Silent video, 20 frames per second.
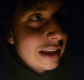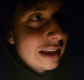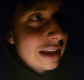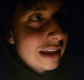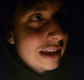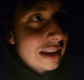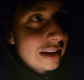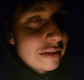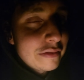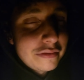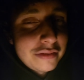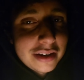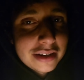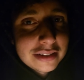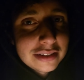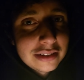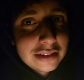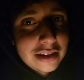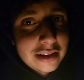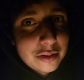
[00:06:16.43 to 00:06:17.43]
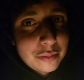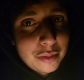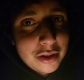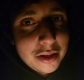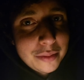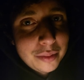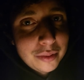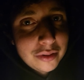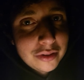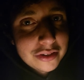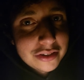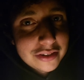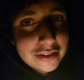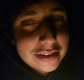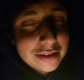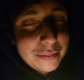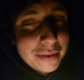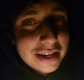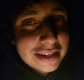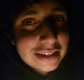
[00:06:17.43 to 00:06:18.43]
and affects a lot of people, so
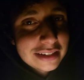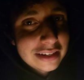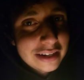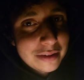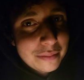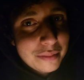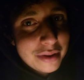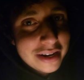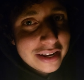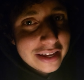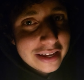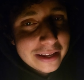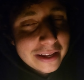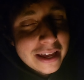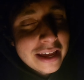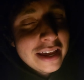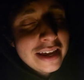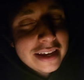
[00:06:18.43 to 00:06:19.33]
he makes a lot of money.